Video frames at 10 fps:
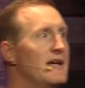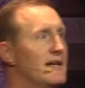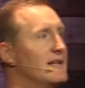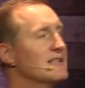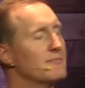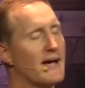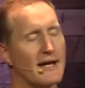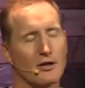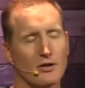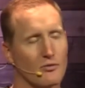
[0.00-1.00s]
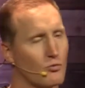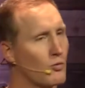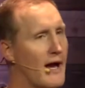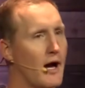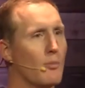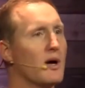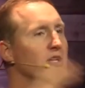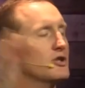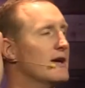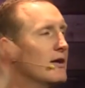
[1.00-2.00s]
It doesn't matter how
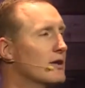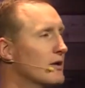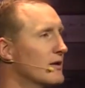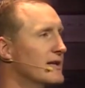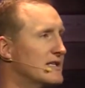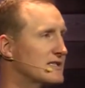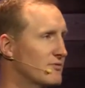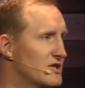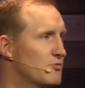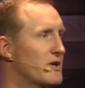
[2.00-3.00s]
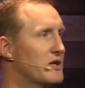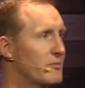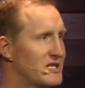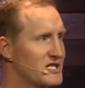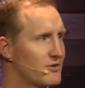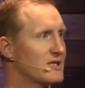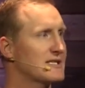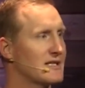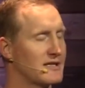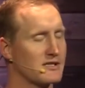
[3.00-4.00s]
much or how little it is. We just want you to be
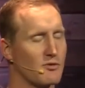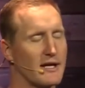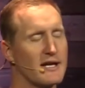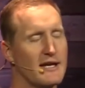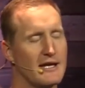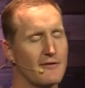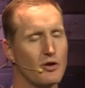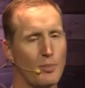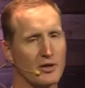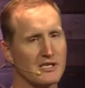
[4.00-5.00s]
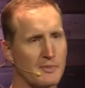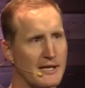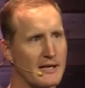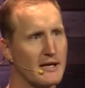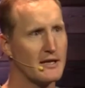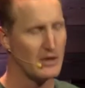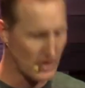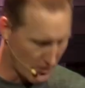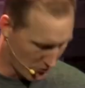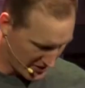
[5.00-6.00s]
generous in this way. If you participate, you
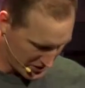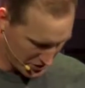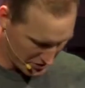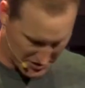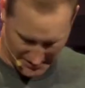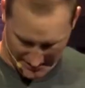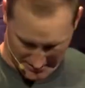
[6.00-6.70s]
get one of these shirts today.